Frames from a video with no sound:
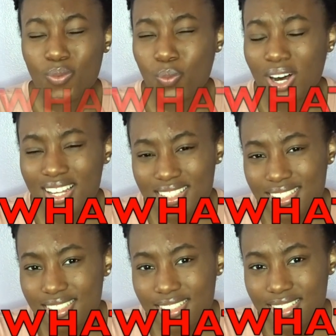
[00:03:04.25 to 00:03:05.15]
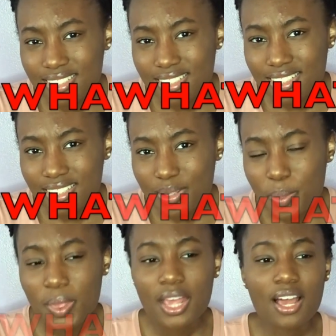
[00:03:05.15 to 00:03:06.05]
what?
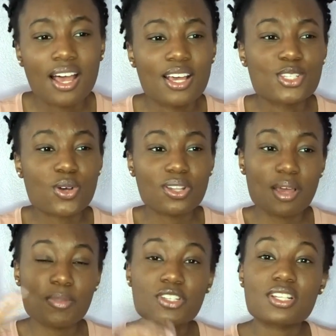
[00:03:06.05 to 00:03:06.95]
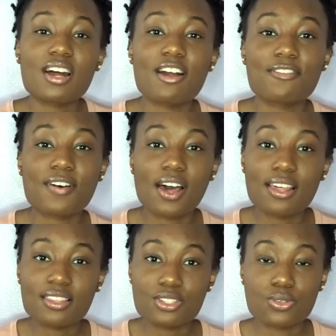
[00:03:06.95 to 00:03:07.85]
So let me just clarify
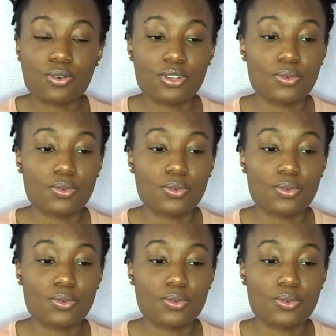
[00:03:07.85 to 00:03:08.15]
the story,